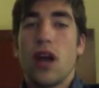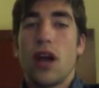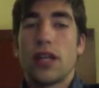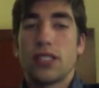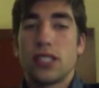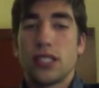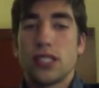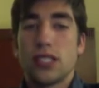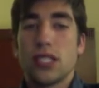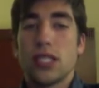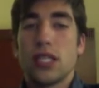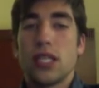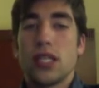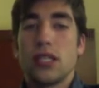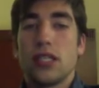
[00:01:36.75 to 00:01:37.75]

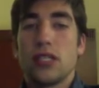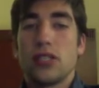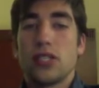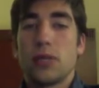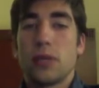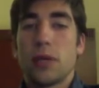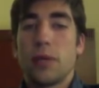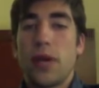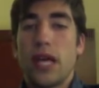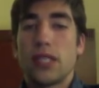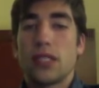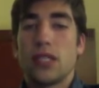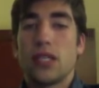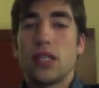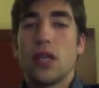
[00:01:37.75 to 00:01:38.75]
artistic, leadership
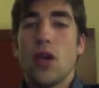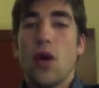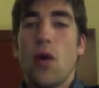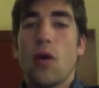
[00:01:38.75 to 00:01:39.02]
capacity,